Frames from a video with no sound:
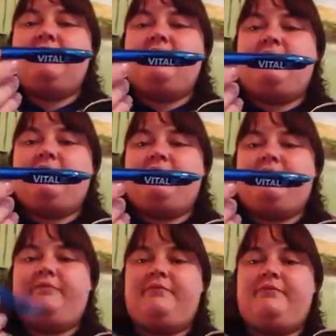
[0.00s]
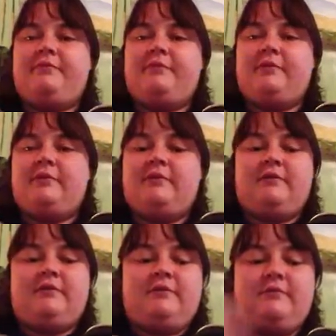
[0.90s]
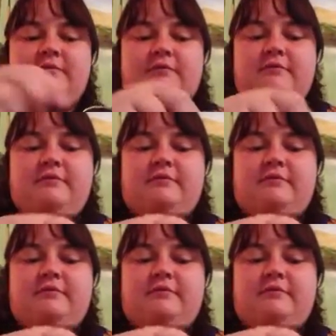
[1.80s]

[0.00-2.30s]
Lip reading: (no one is talking)